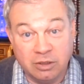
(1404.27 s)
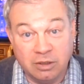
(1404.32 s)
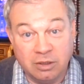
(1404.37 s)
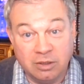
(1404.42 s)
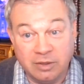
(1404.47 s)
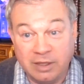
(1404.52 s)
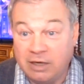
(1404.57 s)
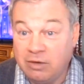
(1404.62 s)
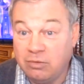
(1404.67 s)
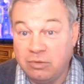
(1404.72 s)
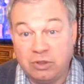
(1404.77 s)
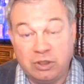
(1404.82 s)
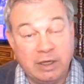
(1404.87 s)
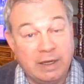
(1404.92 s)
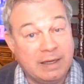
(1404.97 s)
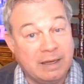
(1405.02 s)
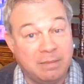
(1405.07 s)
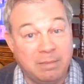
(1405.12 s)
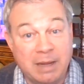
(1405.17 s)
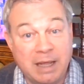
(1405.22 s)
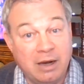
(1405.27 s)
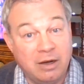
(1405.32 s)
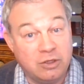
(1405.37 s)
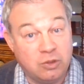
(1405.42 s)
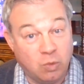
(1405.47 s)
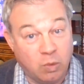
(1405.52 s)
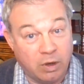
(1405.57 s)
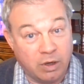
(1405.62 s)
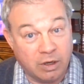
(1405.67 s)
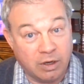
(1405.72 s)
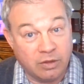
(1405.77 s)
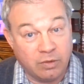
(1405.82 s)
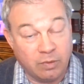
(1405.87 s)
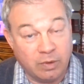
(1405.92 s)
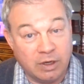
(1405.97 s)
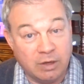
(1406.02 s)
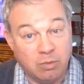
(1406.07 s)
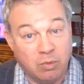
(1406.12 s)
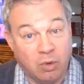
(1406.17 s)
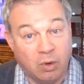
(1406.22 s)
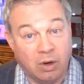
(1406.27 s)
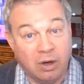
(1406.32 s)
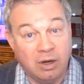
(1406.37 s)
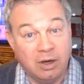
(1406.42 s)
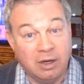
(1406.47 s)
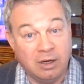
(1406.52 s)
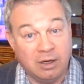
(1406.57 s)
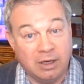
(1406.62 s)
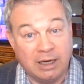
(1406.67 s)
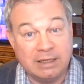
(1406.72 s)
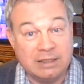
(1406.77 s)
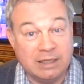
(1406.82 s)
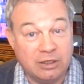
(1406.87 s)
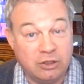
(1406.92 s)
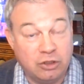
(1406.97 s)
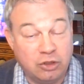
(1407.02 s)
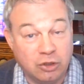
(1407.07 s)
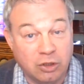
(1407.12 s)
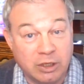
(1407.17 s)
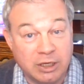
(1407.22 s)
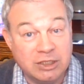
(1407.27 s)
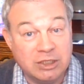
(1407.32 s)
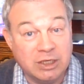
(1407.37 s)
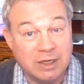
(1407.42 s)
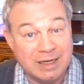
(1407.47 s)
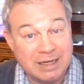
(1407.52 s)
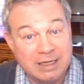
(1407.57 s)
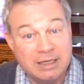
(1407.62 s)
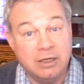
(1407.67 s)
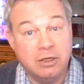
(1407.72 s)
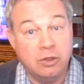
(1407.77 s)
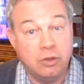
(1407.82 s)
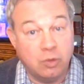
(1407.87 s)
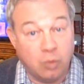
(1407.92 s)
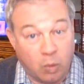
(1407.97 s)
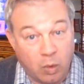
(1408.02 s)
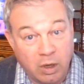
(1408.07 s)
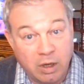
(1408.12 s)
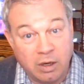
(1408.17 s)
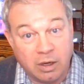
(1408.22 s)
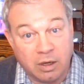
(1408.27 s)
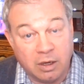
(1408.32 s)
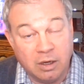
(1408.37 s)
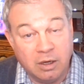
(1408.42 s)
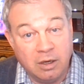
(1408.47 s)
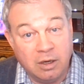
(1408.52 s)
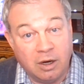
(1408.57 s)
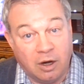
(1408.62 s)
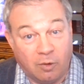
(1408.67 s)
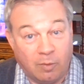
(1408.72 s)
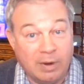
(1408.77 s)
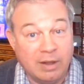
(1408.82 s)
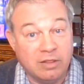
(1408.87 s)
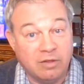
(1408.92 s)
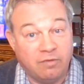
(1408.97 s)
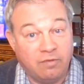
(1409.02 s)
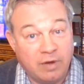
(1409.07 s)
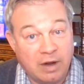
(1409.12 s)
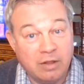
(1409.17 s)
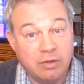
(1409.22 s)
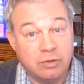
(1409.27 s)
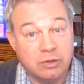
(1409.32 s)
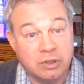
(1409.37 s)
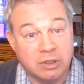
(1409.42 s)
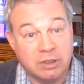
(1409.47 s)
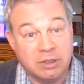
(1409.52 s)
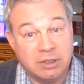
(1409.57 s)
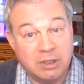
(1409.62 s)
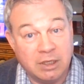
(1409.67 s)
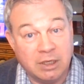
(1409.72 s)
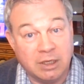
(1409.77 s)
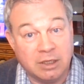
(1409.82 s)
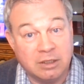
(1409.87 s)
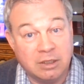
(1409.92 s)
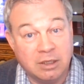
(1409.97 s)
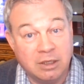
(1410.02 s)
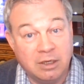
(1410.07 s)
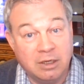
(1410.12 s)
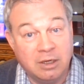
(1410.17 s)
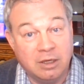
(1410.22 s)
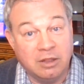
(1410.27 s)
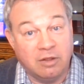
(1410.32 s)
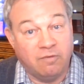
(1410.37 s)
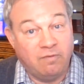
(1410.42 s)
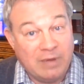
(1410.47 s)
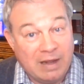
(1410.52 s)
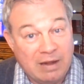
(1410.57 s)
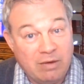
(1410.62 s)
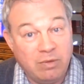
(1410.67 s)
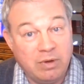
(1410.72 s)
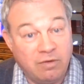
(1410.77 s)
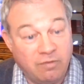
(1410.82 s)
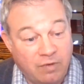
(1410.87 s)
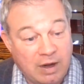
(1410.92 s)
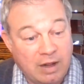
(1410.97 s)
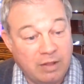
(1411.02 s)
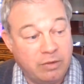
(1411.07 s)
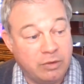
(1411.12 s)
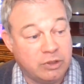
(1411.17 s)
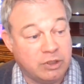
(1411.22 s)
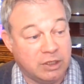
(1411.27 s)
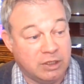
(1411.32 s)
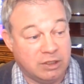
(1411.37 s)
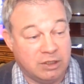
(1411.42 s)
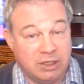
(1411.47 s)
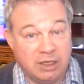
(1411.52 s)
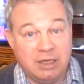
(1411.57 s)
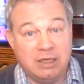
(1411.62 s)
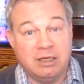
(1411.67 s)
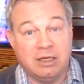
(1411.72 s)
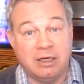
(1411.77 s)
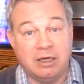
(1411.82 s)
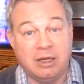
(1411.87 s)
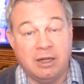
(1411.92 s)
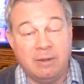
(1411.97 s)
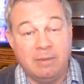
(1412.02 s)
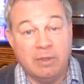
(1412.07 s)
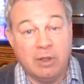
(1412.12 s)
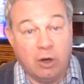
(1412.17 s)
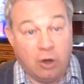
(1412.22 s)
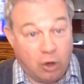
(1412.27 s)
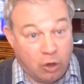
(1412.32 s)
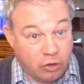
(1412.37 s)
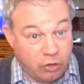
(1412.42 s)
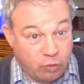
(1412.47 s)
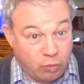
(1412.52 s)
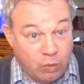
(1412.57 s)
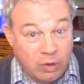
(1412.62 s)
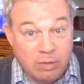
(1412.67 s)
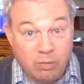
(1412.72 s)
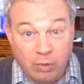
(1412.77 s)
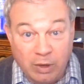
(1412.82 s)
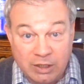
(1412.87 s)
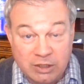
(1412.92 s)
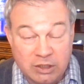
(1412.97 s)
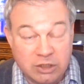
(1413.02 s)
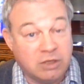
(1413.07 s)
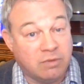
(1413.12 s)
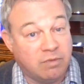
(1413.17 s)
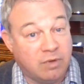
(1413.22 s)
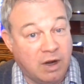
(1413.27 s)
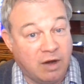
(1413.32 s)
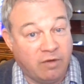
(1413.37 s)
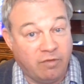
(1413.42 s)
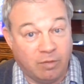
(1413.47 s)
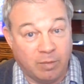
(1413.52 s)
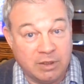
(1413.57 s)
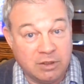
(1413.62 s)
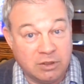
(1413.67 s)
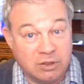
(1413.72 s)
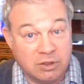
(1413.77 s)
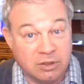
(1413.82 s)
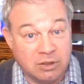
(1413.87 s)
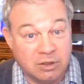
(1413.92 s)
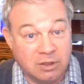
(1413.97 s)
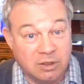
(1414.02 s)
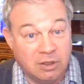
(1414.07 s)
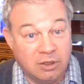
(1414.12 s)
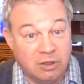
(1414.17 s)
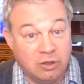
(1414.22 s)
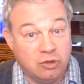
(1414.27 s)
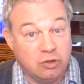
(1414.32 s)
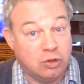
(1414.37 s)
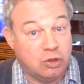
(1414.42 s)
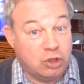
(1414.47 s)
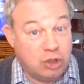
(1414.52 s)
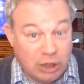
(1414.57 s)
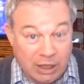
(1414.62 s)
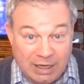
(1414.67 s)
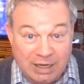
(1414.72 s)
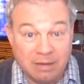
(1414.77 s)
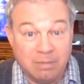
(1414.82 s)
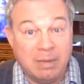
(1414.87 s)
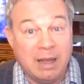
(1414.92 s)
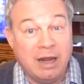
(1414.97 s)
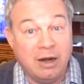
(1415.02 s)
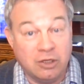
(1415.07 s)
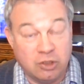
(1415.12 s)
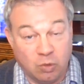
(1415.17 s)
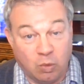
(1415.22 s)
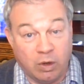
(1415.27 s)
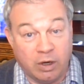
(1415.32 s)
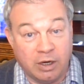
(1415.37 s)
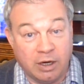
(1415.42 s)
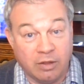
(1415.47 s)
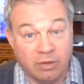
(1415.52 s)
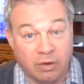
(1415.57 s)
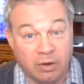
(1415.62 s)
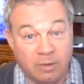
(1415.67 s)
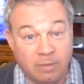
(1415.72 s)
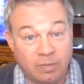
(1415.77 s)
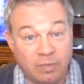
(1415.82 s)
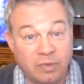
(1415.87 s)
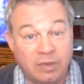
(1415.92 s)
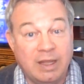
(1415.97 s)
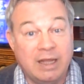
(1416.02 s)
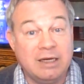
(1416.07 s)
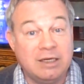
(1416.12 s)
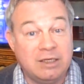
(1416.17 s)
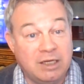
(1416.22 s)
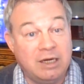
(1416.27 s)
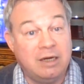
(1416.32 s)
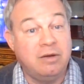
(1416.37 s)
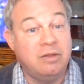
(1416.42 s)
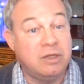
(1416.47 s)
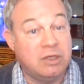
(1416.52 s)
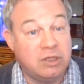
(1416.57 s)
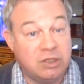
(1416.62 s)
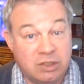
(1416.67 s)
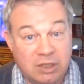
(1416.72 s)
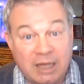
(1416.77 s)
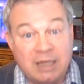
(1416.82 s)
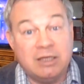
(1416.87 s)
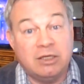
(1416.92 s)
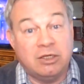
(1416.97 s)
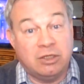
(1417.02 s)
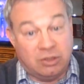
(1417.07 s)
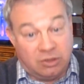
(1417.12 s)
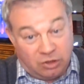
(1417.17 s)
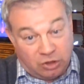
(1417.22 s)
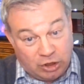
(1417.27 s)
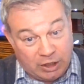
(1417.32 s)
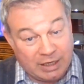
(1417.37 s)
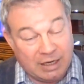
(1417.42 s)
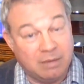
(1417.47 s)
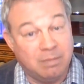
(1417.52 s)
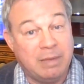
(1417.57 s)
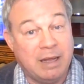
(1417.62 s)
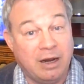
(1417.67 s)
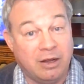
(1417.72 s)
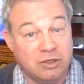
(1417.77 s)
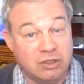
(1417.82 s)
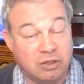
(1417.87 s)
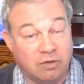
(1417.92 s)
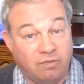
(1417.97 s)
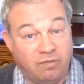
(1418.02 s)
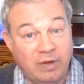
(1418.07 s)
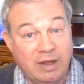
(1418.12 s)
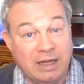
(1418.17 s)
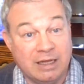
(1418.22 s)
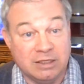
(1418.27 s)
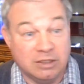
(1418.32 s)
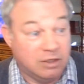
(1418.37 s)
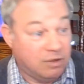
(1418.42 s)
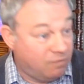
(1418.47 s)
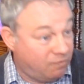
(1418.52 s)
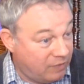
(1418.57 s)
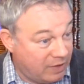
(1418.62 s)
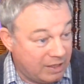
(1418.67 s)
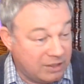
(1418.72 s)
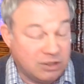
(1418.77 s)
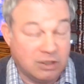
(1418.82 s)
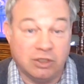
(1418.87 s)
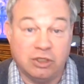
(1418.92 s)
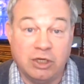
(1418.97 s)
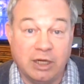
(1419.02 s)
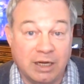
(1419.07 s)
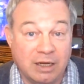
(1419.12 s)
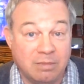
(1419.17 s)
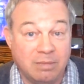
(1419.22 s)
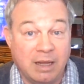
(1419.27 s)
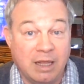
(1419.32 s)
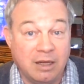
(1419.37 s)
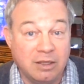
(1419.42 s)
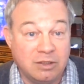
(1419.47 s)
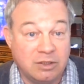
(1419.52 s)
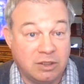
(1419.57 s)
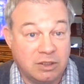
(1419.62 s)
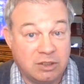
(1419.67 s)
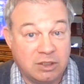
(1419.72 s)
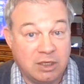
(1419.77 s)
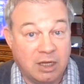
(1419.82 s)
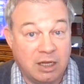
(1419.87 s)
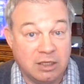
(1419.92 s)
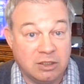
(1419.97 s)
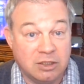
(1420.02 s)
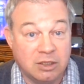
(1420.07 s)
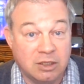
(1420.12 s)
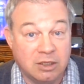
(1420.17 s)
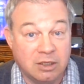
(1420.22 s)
They don't check and balance one another anymore like they should. It's an end run around the fathers' intent. The founding fathers intended our three branches of governments to check and balance one another. They intended the states to check and balance the feds, and the feds to check and balance the states.